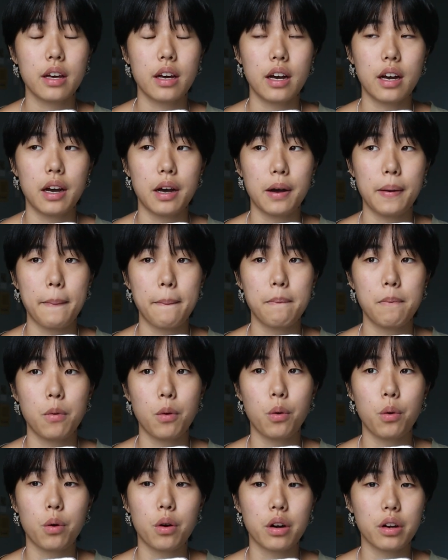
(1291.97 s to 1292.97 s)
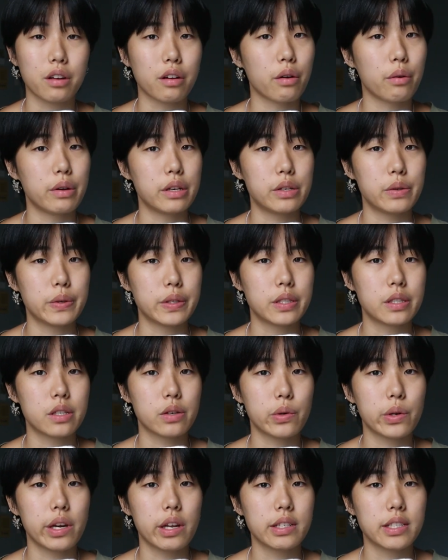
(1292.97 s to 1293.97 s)
or going to a
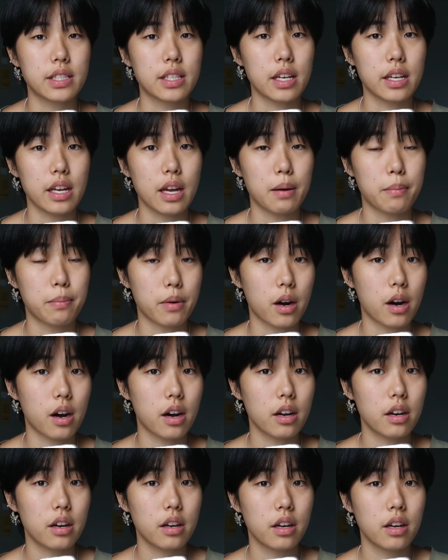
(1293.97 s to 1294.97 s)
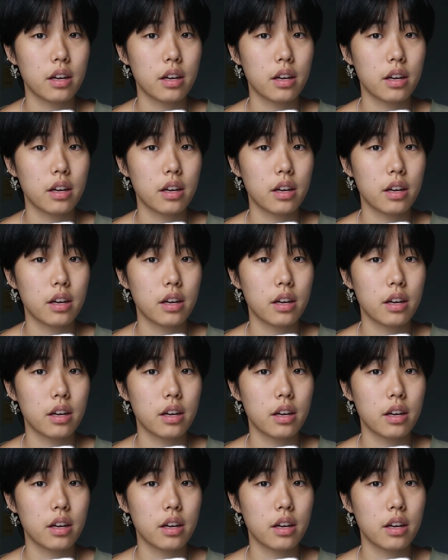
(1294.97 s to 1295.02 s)
study abroad